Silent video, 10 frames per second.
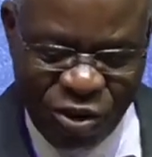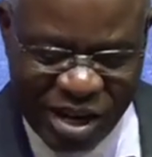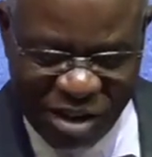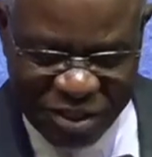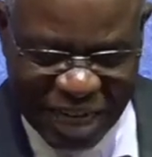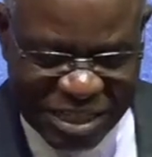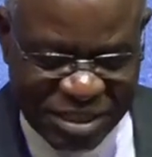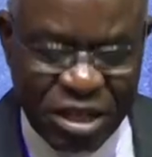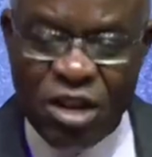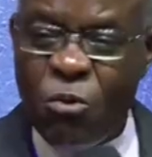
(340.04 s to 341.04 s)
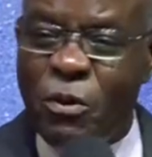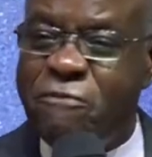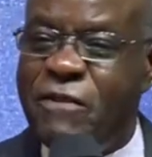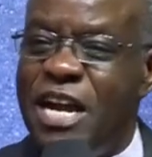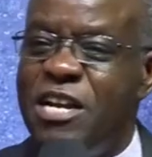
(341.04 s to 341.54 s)
gives us, we
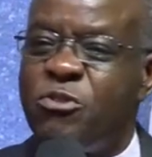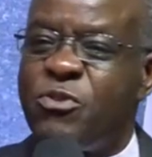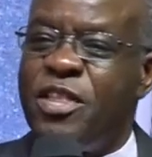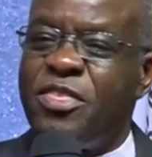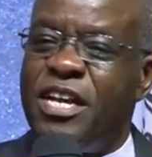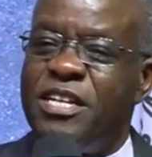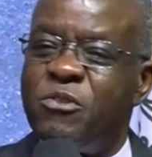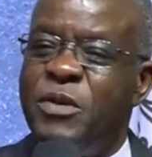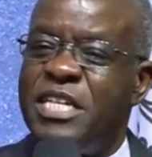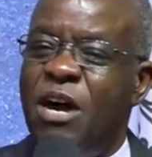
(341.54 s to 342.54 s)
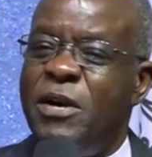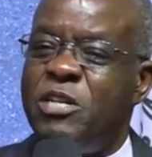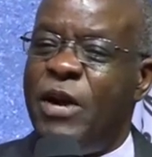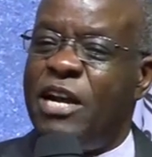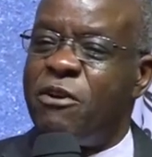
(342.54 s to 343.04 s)
find three things which I will
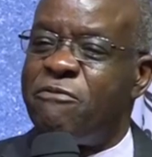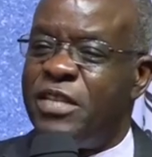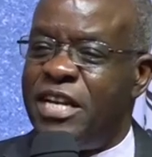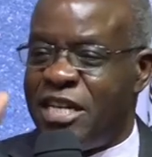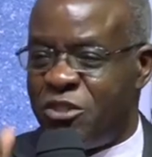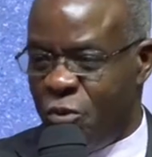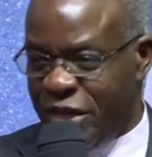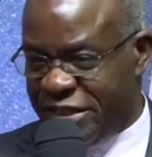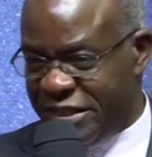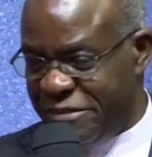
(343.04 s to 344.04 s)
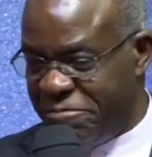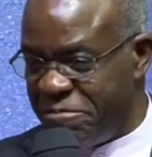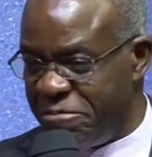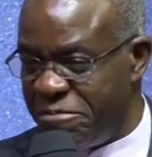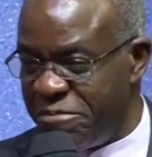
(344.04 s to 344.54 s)
dwell on for the next two weeks.
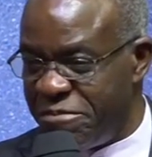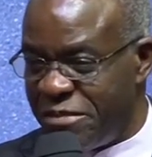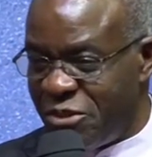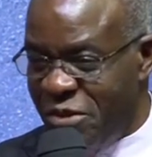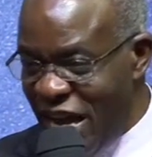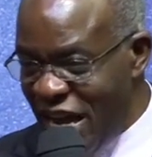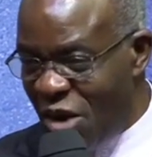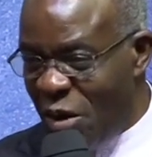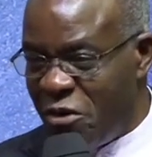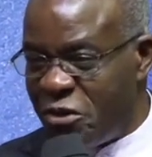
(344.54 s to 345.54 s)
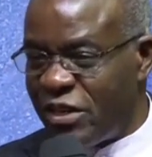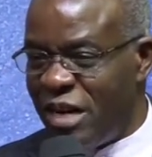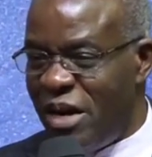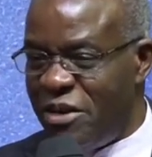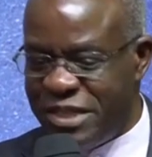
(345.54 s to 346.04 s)
Today, I want to talk
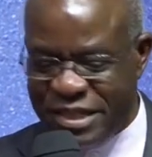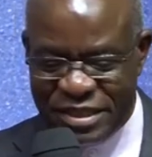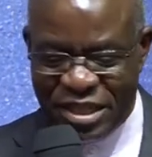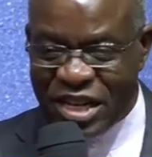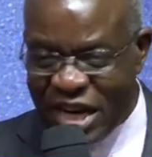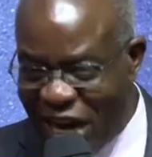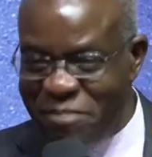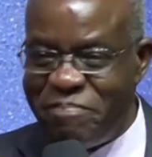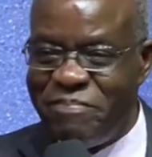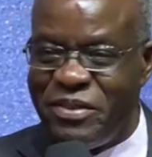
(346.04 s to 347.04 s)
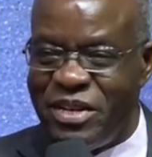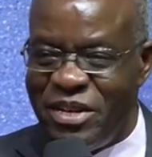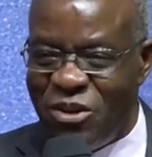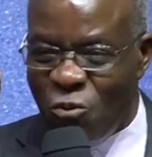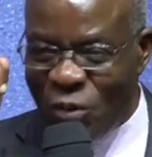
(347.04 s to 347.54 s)
about come
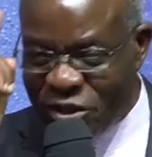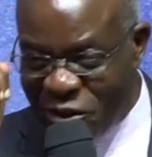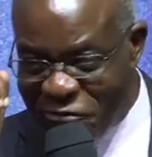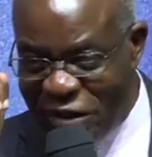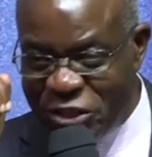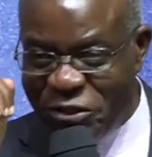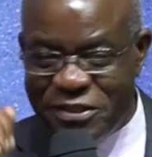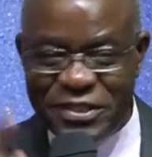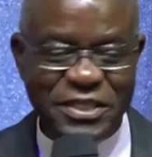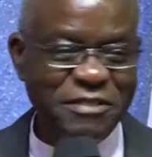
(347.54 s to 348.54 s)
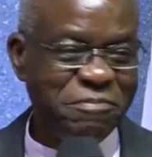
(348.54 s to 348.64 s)
with confessions.